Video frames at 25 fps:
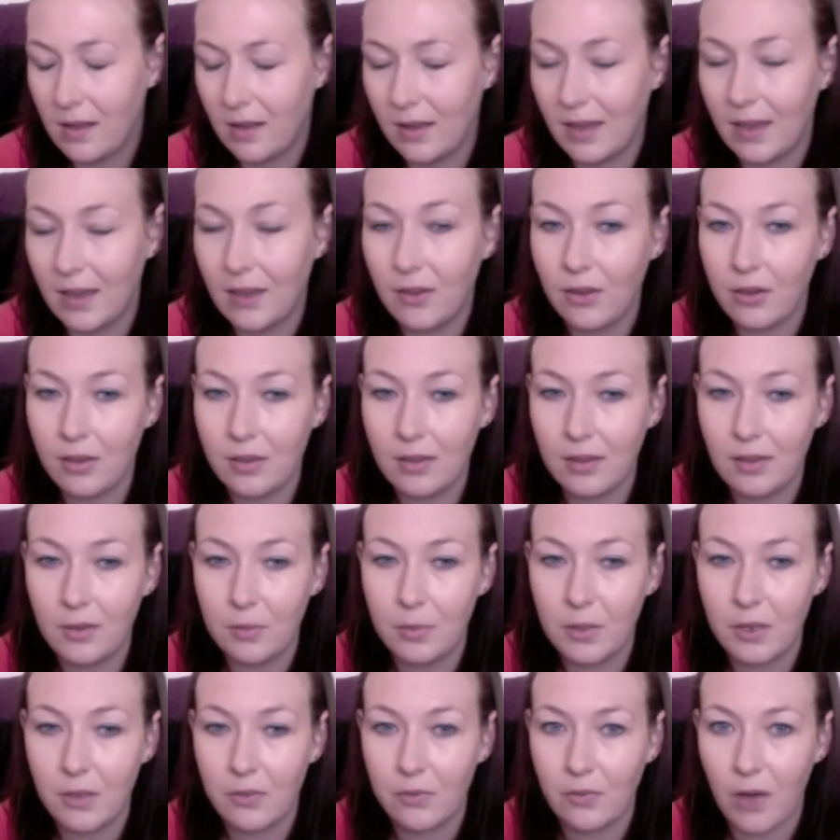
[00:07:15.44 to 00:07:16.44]
it got a little
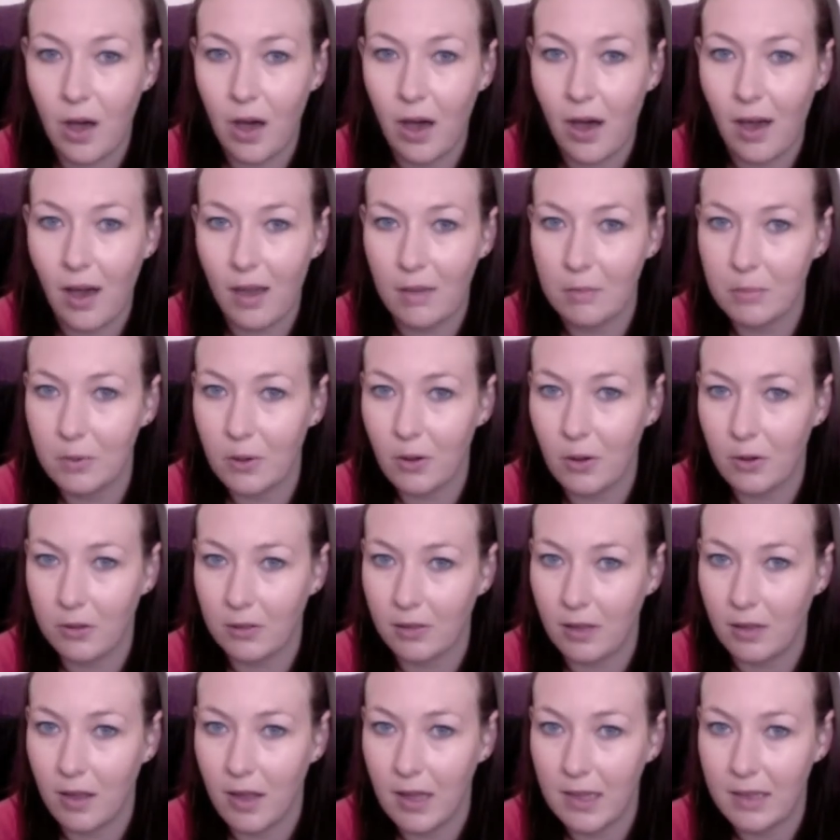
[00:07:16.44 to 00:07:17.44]
bit of hype
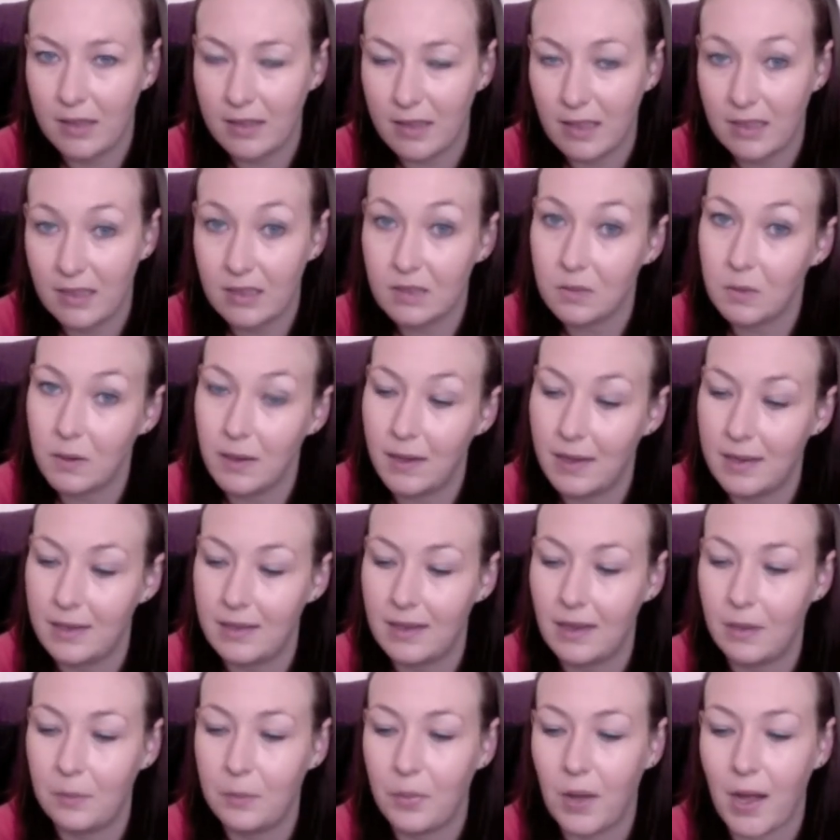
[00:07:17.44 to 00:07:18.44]
online, and that's why I ended
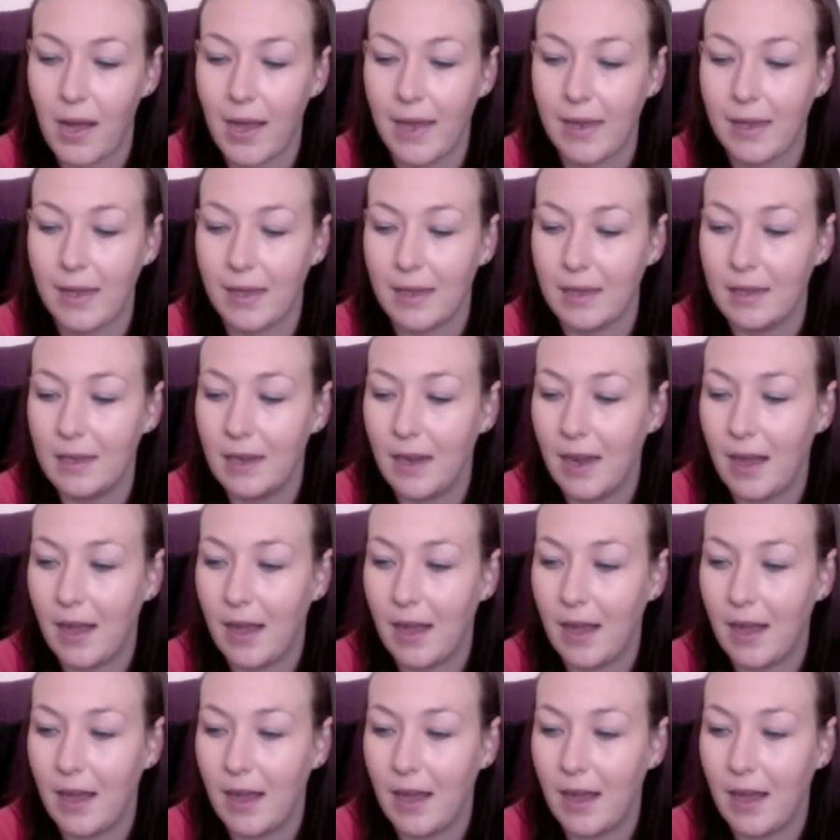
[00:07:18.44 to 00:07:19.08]
up buying it.